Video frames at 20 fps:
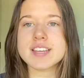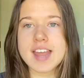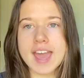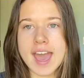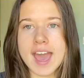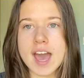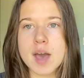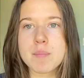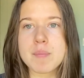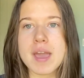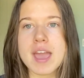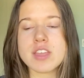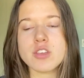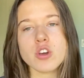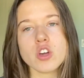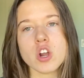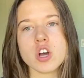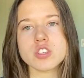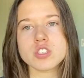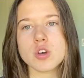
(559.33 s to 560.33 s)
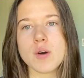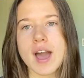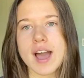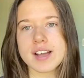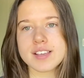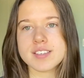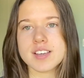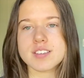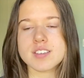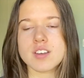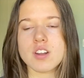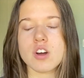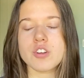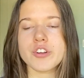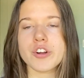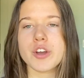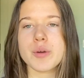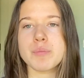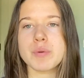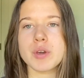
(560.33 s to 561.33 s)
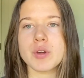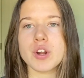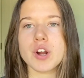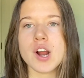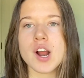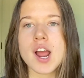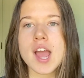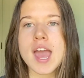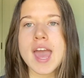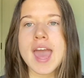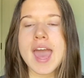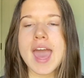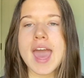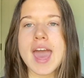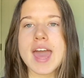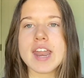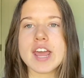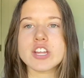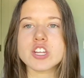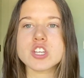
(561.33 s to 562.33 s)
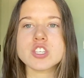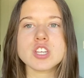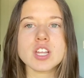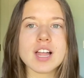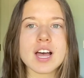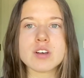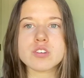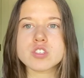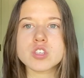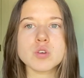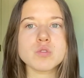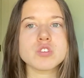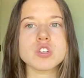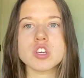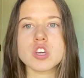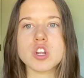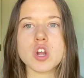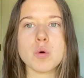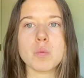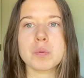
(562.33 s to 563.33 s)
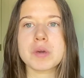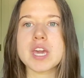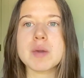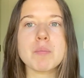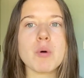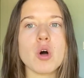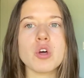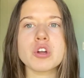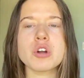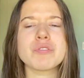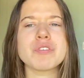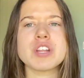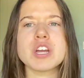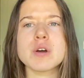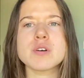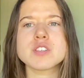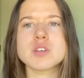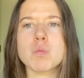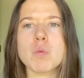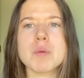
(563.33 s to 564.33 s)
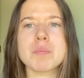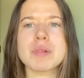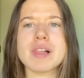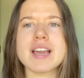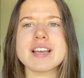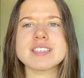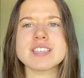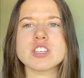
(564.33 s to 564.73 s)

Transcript: app and you can also access it on your computer, and it just allows you to, you know, keep all your videos in one place.